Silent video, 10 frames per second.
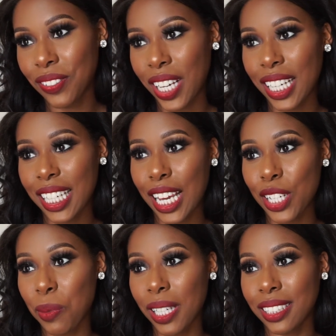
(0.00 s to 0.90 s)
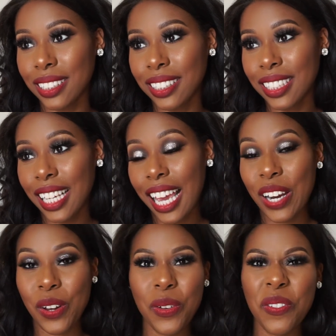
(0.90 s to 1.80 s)
engagement.
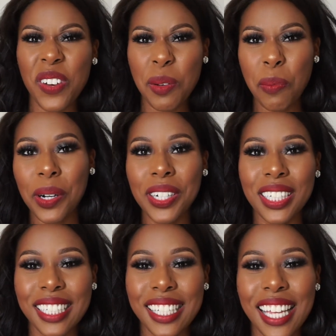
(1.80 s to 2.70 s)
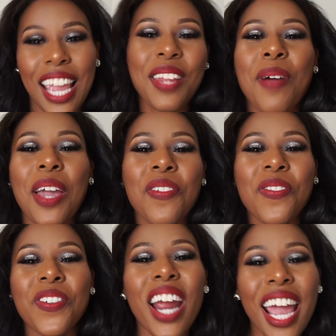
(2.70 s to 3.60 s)
all the fun perks. And my
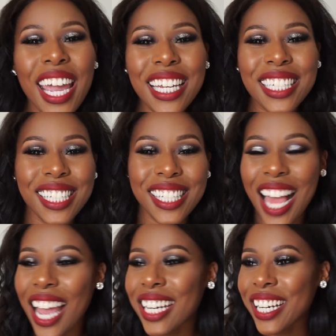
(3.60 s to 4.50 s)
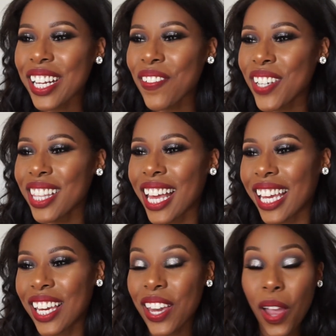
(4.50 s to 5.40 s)
friends, I didn't even
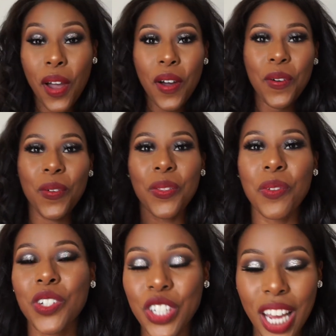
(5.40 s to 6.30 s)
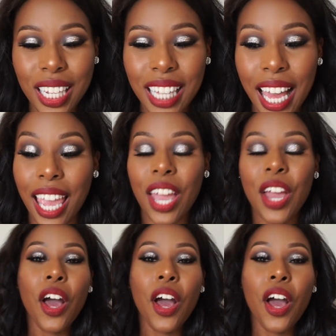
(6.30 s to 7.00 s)
like shed light.